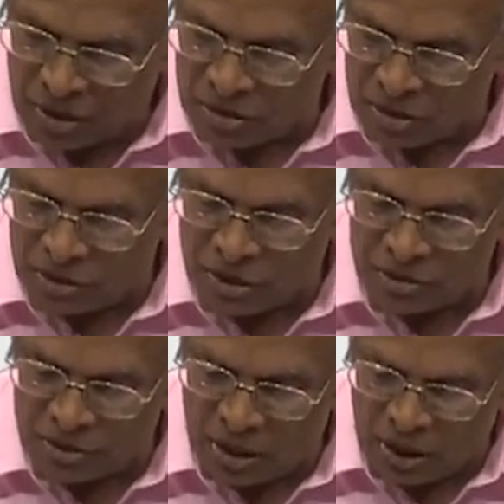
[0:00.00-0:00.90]
This
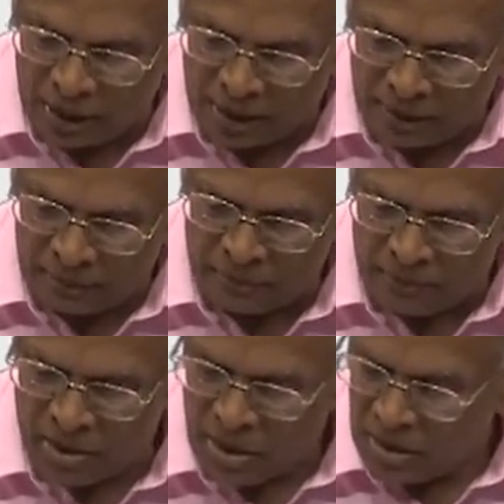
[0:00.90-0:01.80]
is Rm,
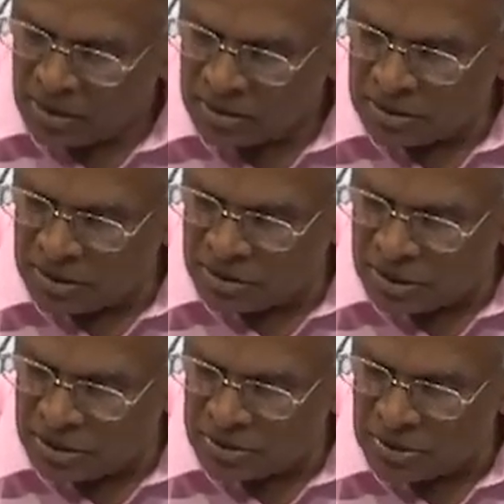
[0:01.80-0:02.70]
this
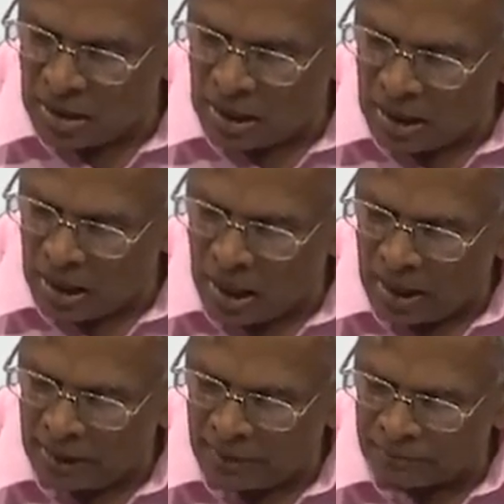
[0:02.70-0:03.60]
is
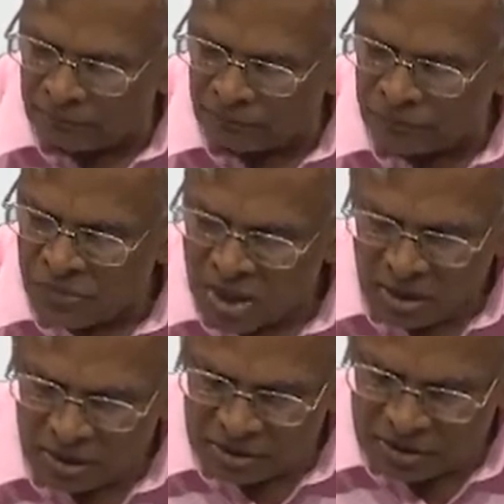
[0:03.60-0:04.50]
Rm,
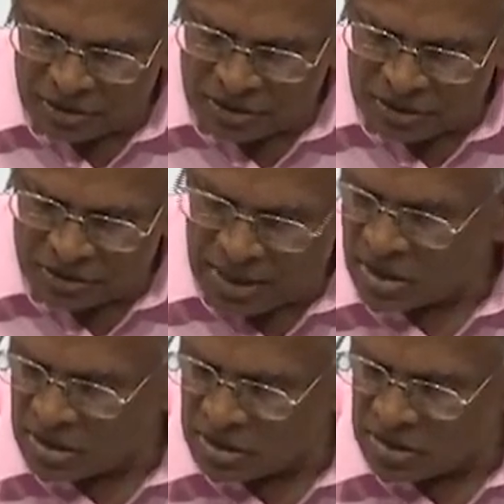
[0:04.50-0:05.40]
this is
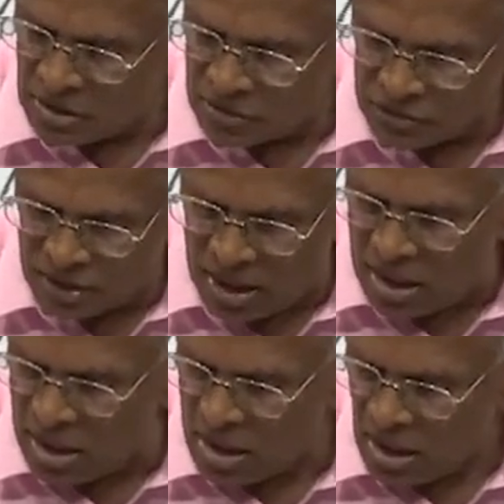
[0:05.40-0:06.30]

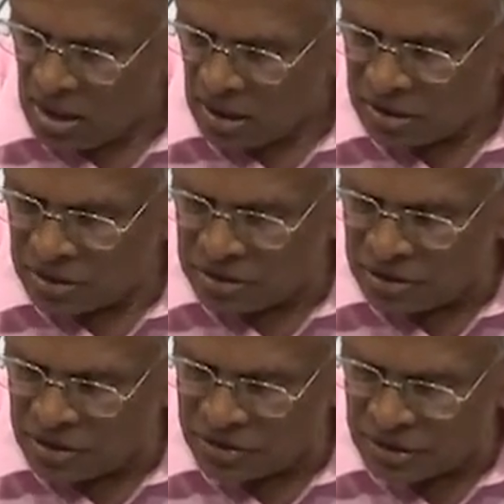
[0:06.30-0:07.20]
Z,
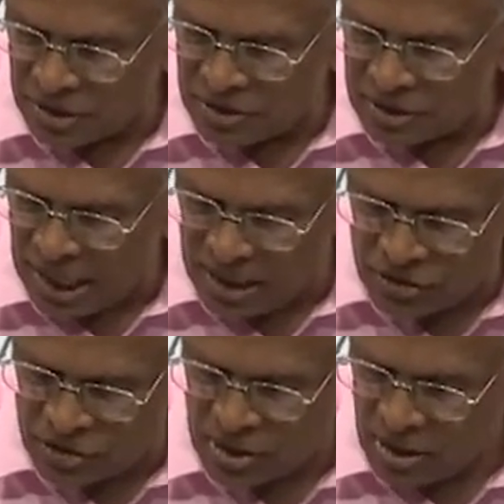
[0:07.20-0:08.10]
this is
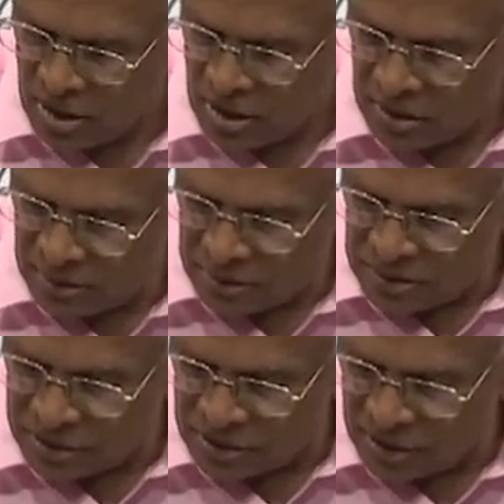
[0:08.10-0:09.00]
H
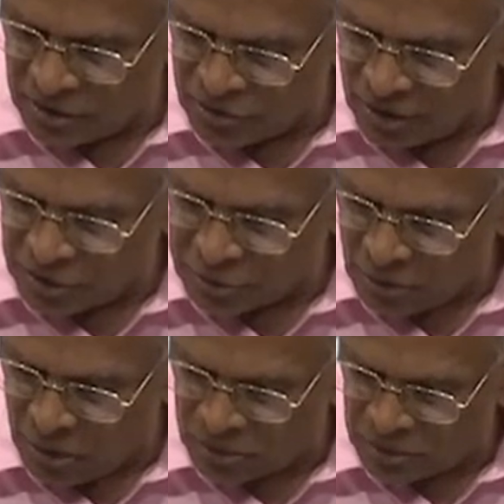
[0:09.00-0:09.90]

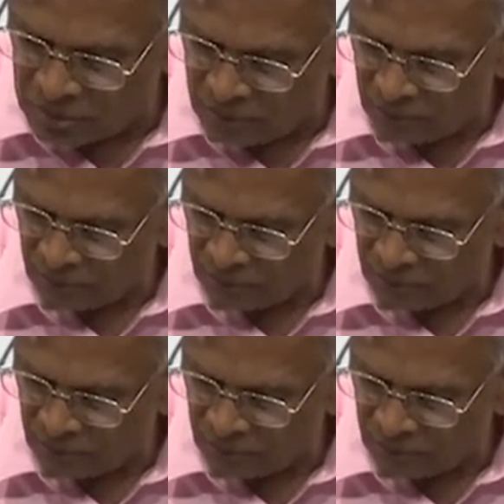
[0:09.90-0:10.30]
transpose,